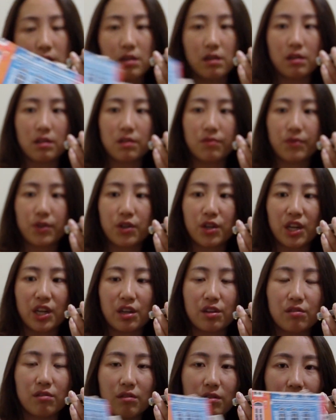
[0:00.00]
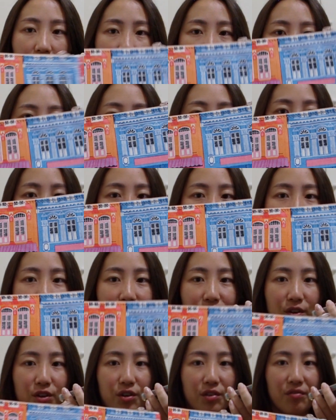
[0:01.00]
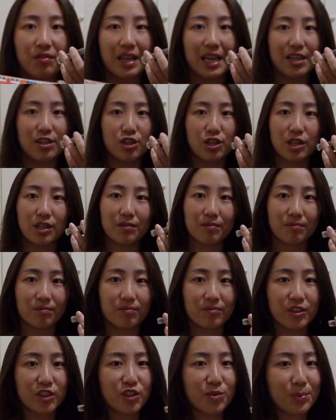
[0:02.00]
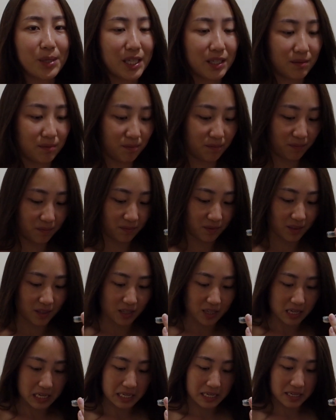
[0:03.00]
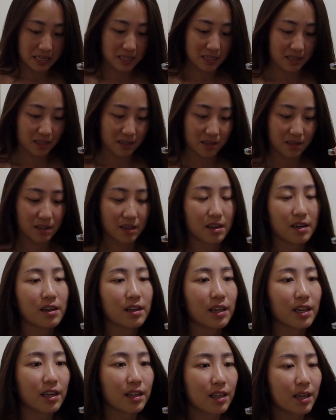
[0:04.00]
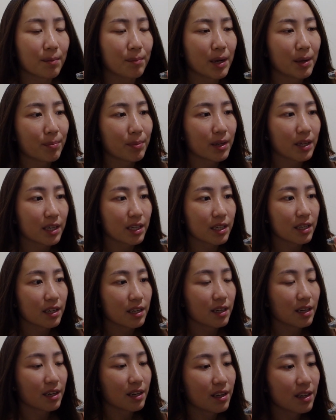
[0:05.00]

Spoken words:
Yeah, it's very cute and very flashy. Very me. Okay, that might be it.